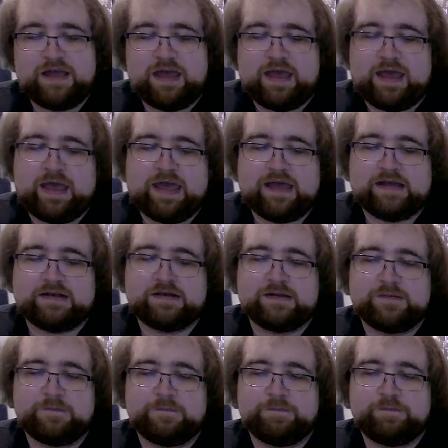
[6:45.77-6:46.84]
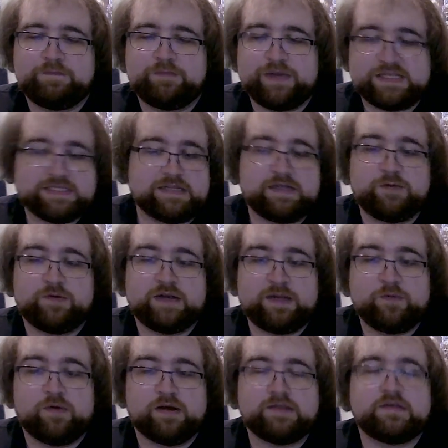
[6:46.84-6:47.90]
and basically what he
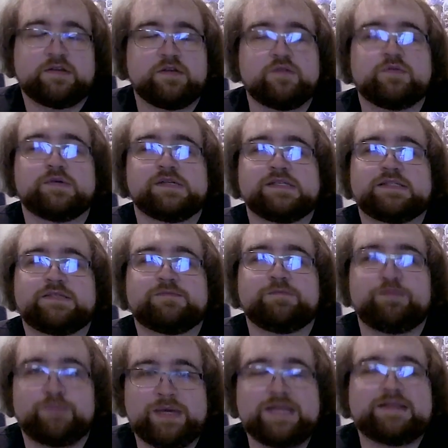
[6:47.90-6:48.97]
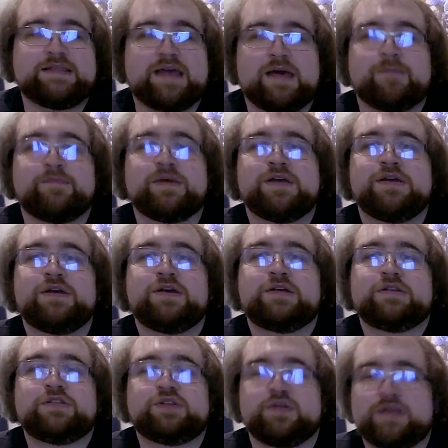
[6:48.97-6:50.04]
wanted to do was beat them
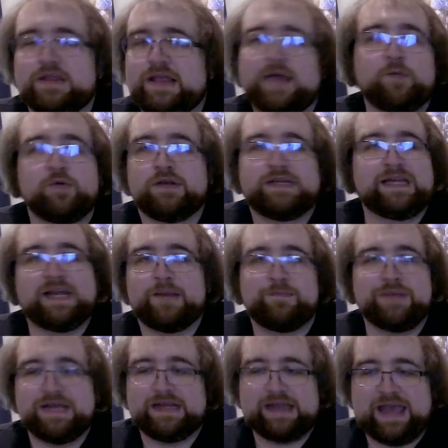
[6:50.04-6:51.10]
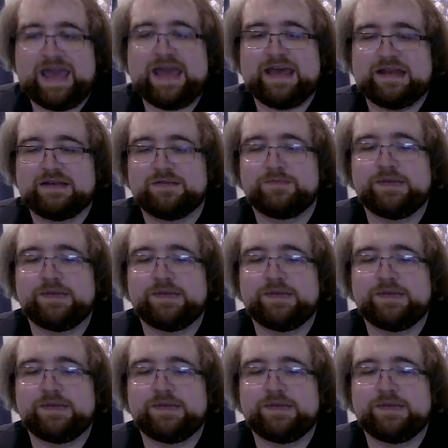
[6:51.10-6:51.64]
so that they wouldn't get a big head.